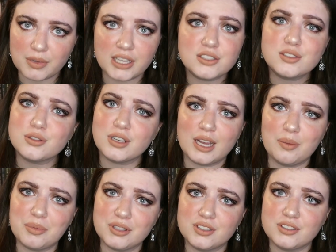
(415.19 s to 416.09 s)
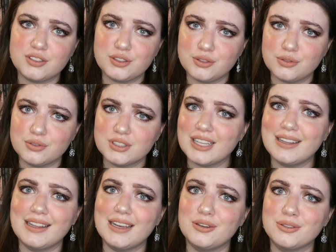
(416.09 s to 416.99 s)
My store happened to
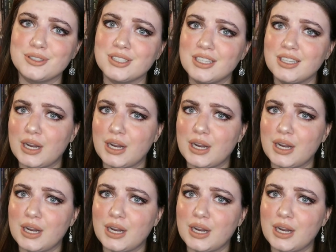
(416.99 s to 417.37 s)
sell out,